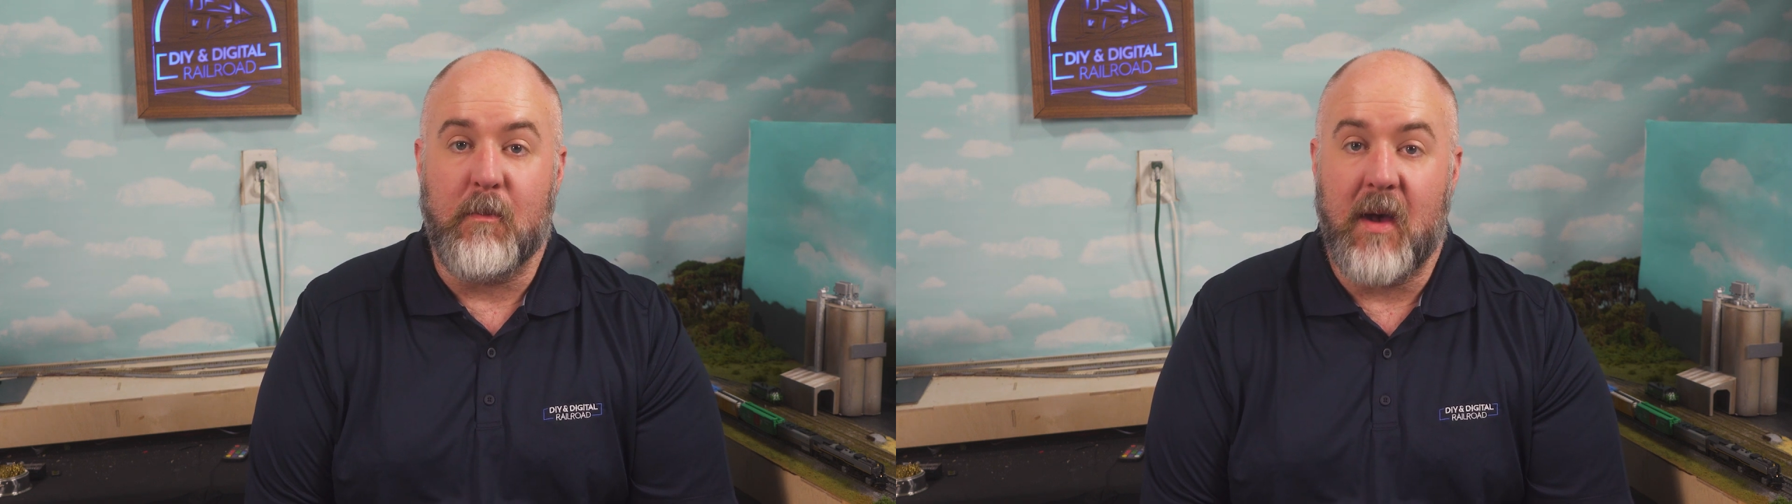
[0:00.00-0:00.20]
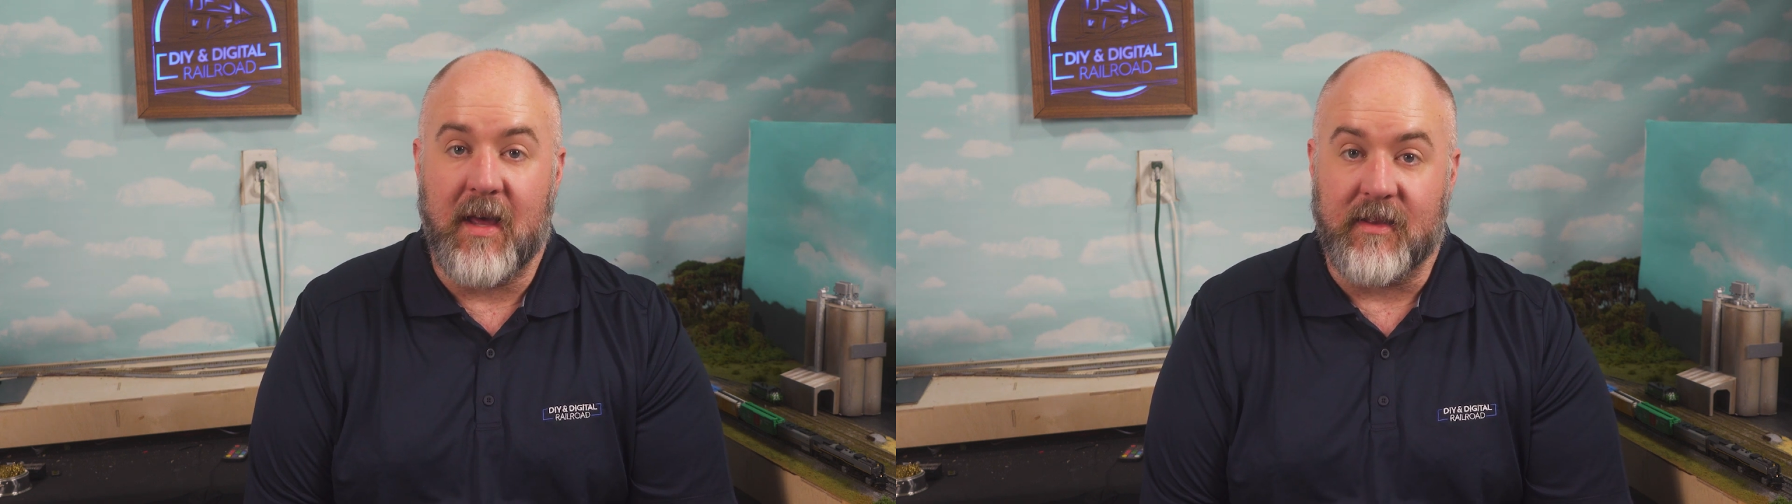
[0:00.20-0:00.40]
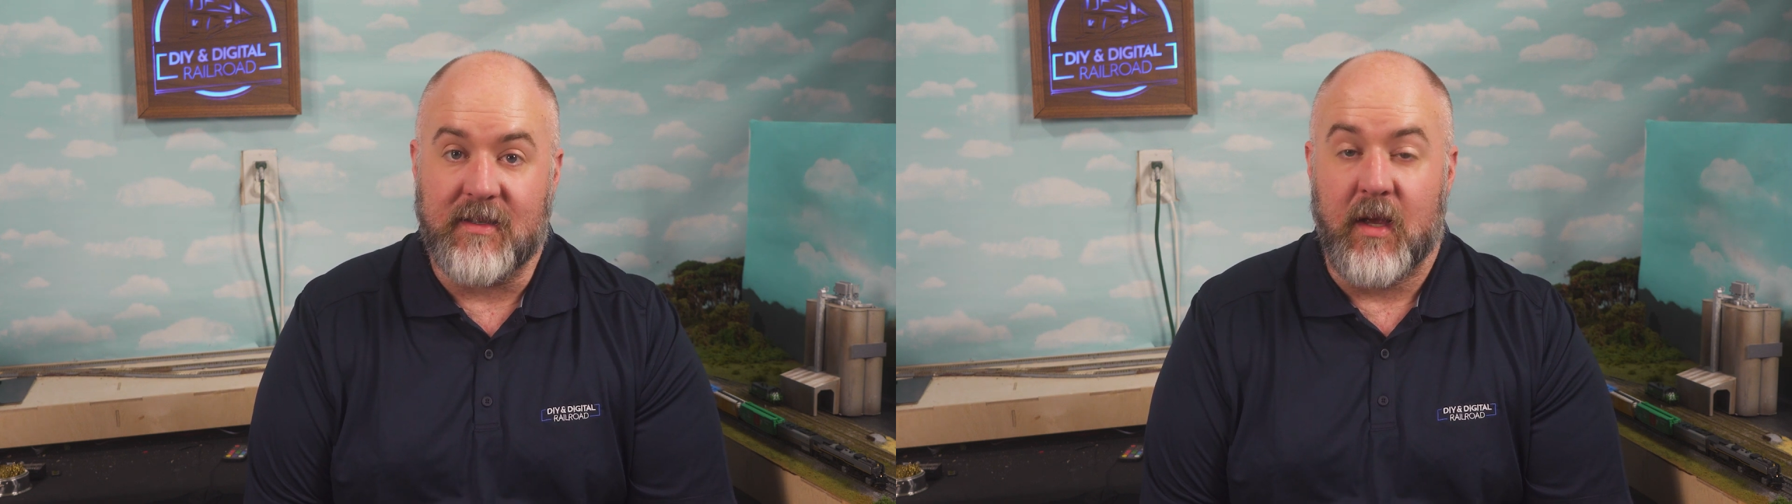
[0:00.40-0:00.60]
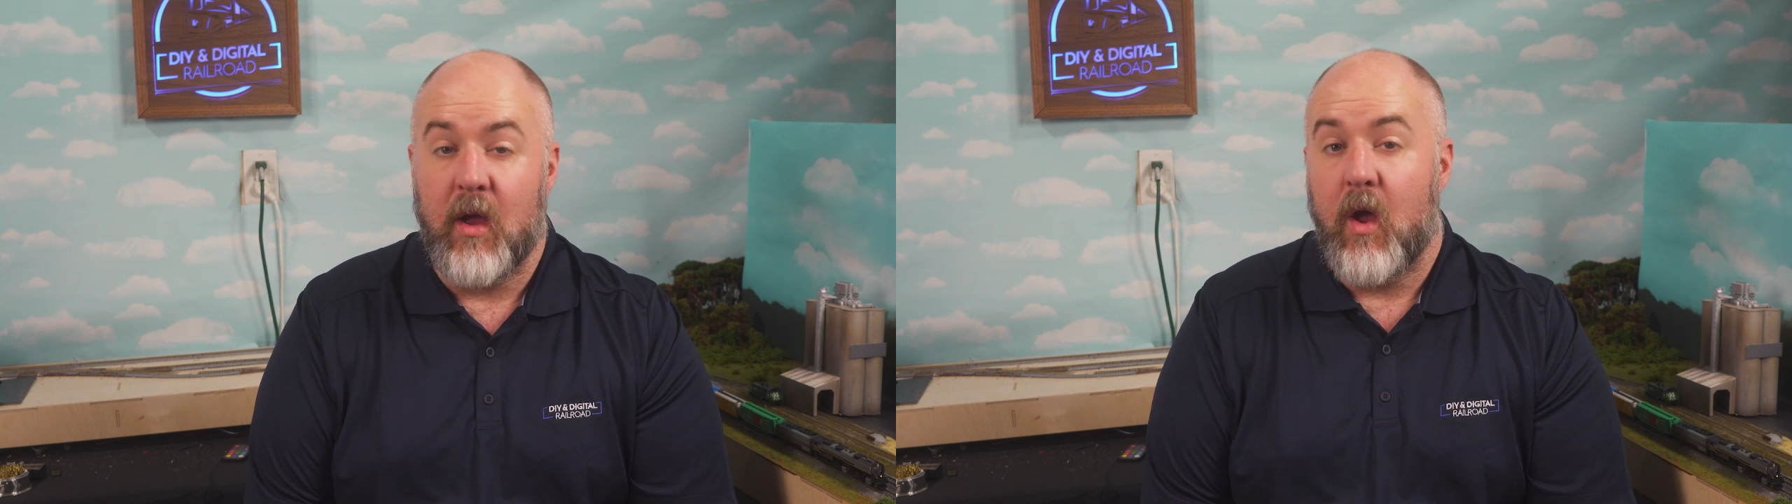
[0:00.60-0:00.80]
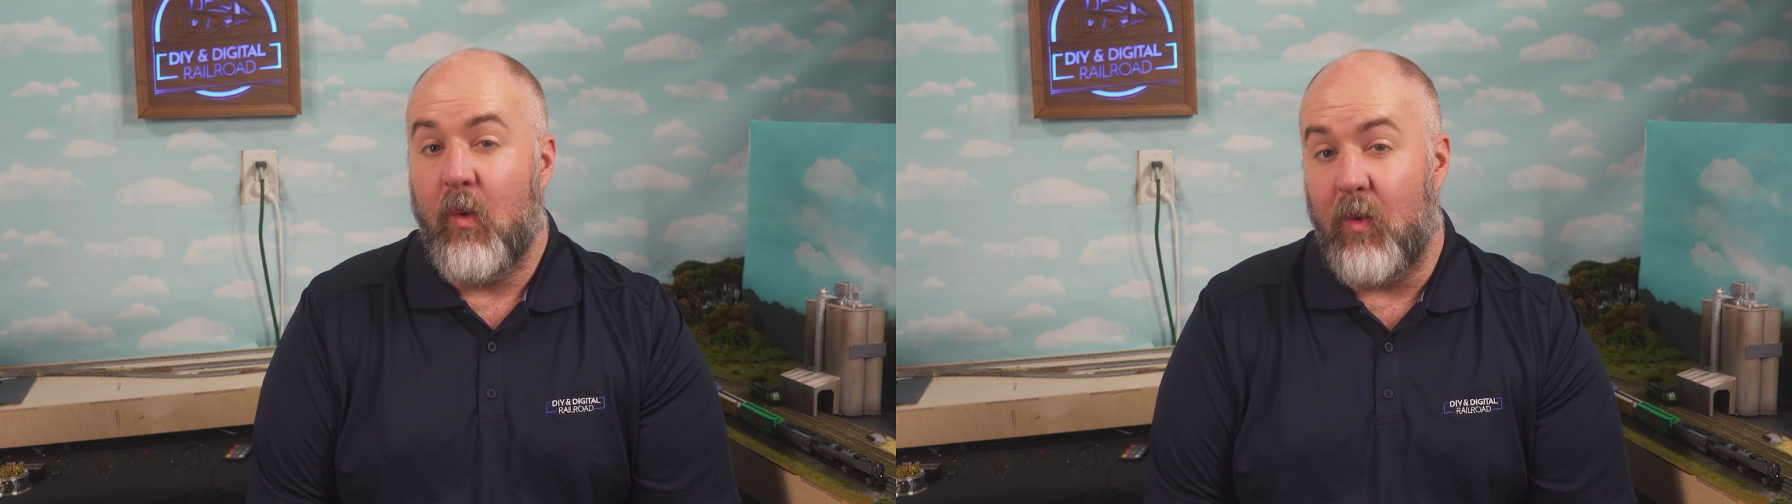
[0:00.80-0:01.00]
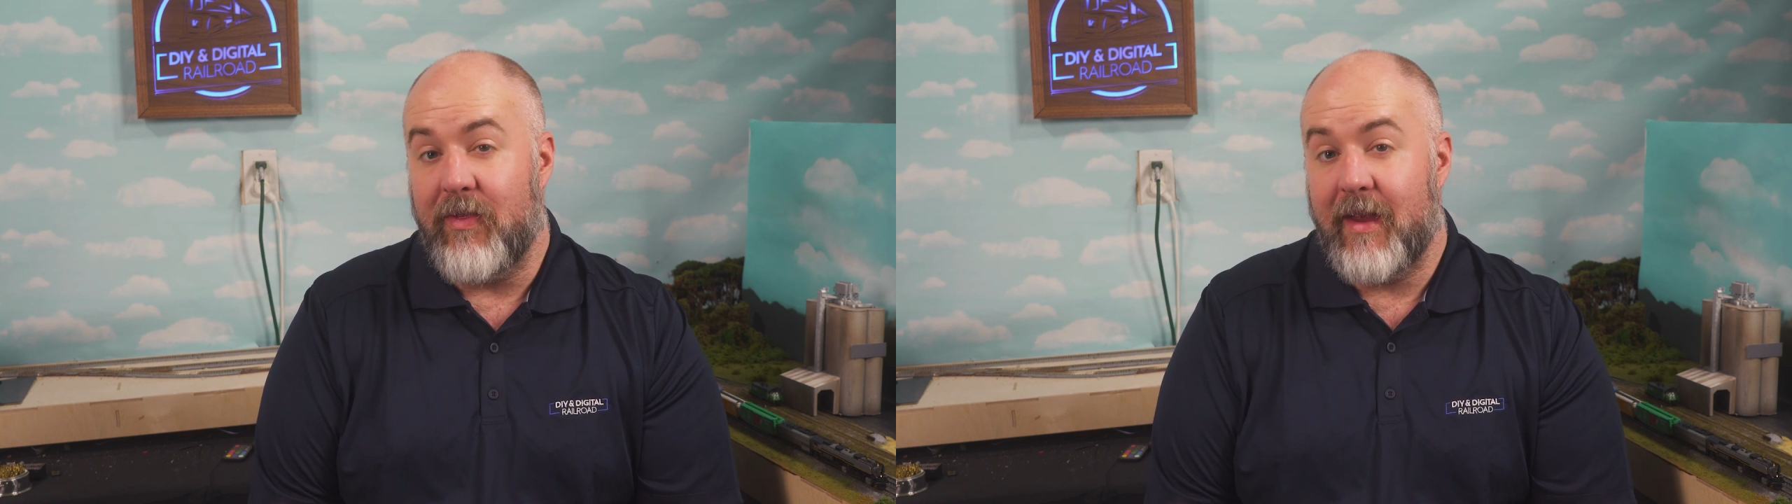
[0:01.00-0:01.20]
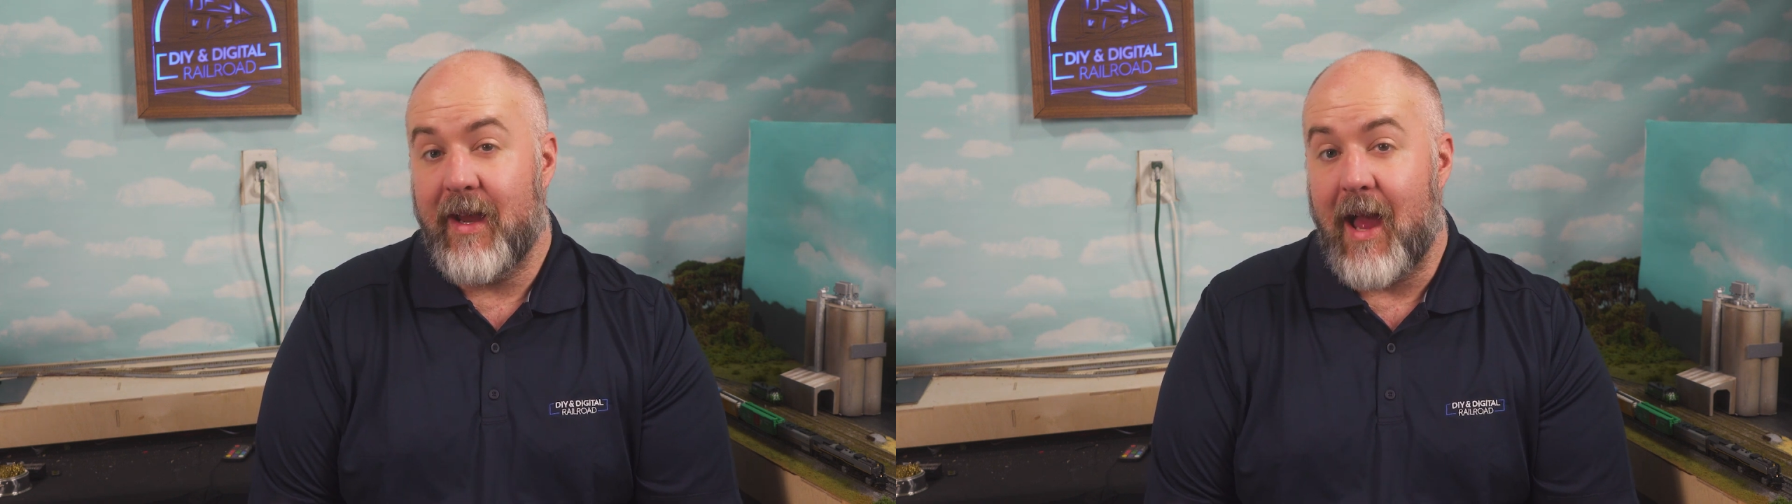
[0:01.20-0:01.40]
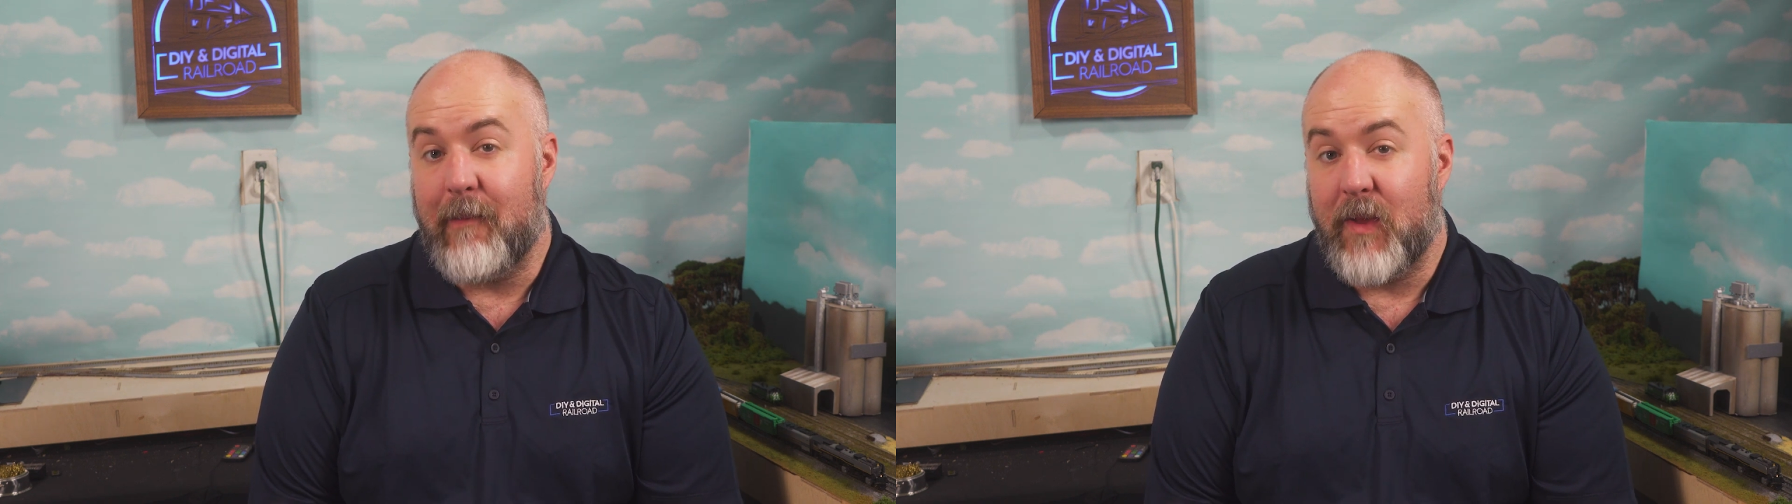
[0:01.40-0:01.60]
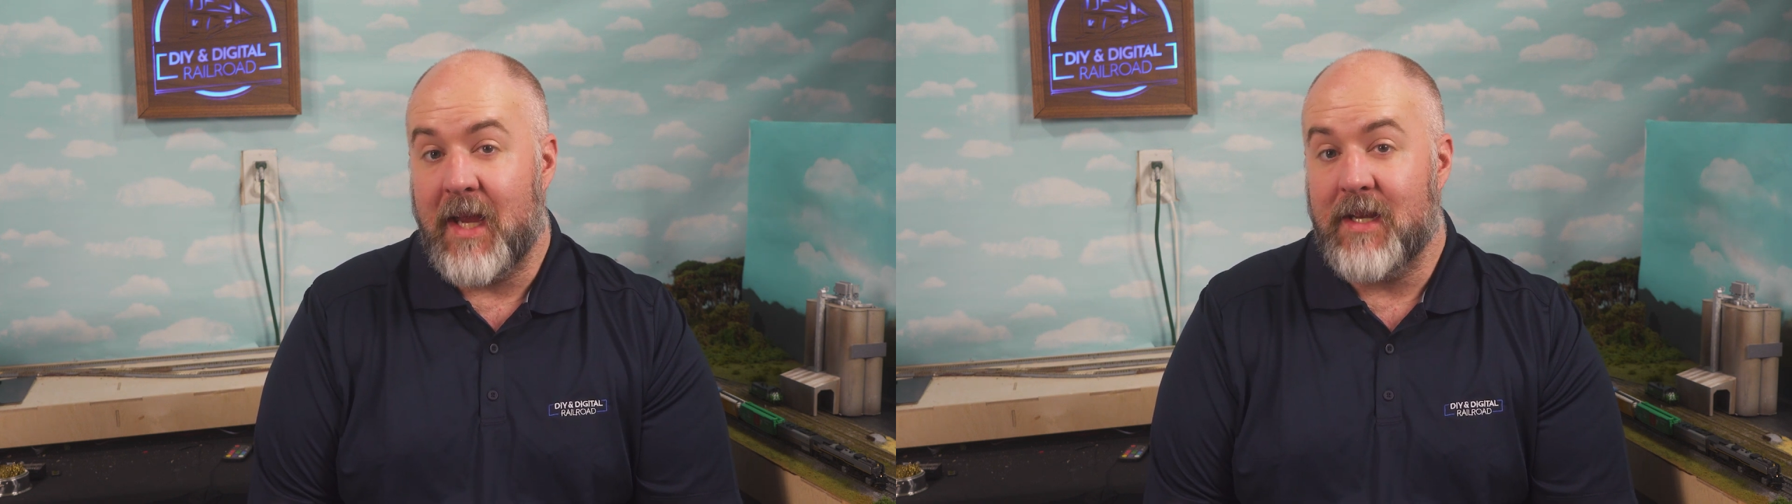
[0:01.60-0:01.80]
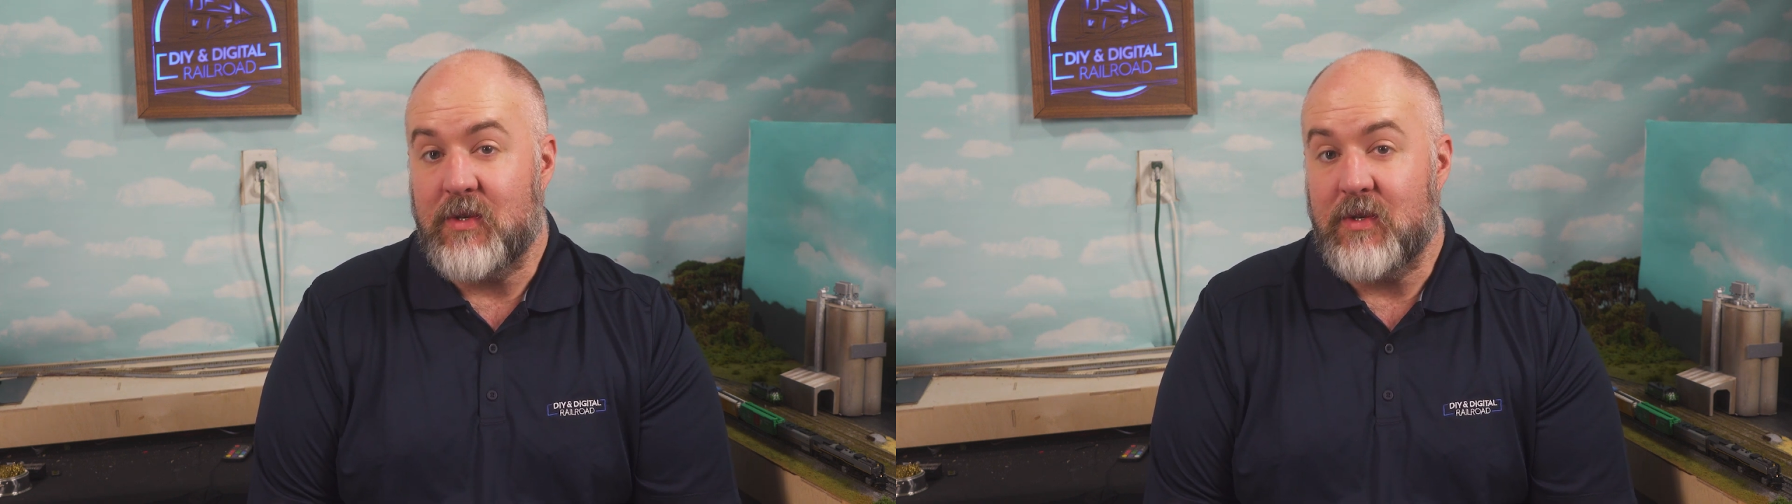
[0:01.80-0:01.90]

months. One thing I plan